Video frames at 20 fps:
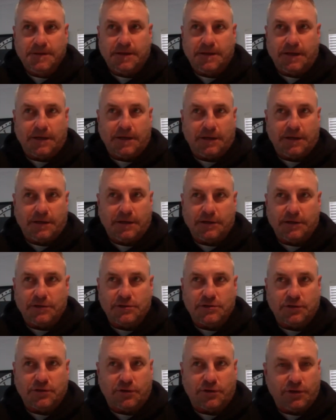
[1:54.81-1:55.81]
and
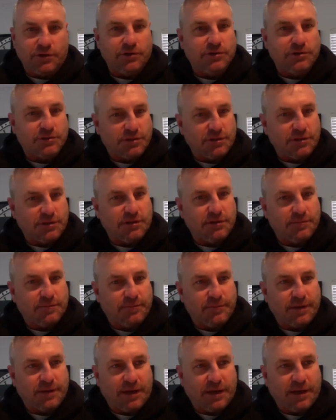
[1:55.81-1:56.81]
uh, Zoran used to
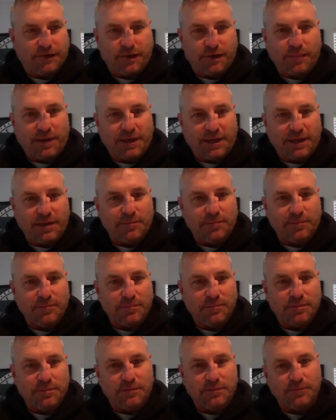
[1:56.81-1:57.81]
have to make
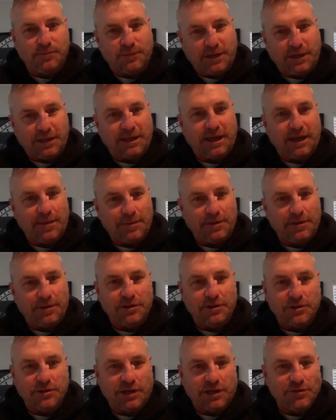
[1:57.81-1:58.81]
him when he came
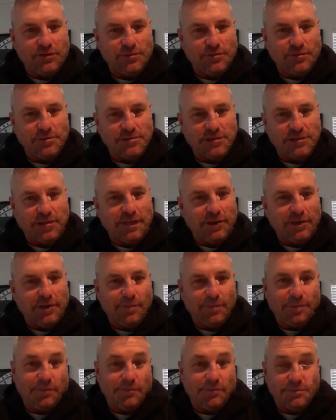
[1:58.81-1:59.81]
into the change room to say
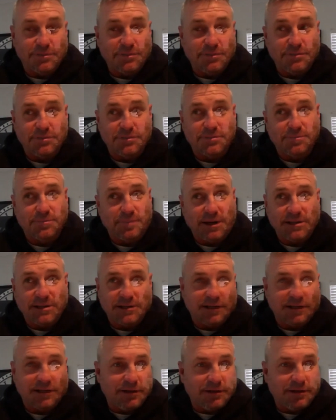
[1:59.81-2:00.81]
hello because he just
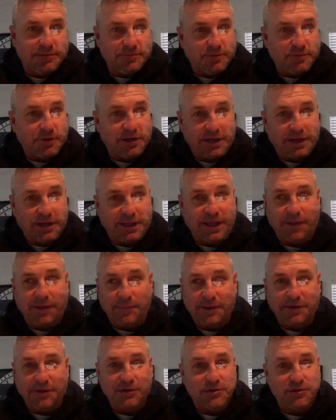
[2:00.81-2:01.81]
basically wanted to
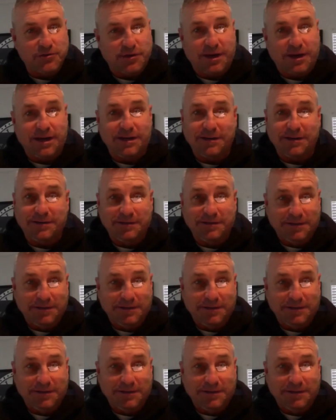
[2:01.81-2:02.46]
come in and train and